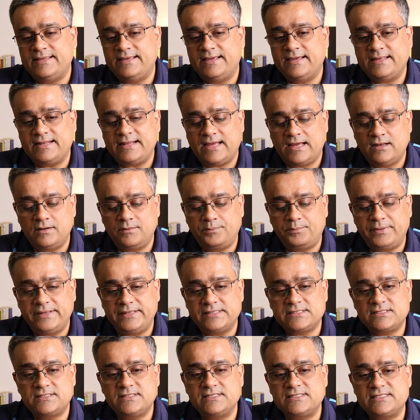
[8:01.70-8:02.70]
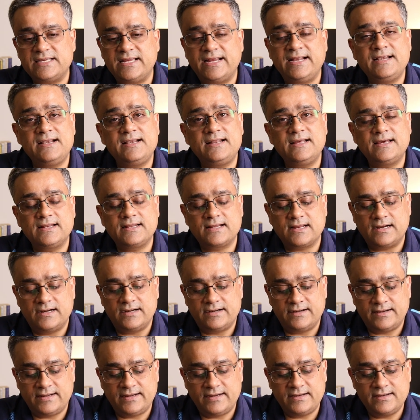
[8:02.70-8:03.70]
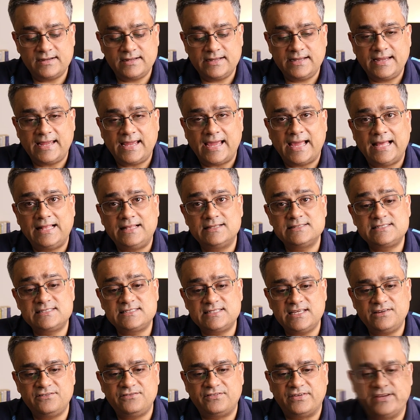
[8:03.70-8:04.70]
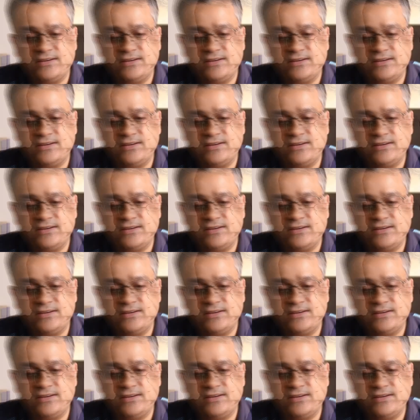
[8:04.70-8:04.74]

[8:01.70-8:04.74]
there I'll paste this entire content. I'll save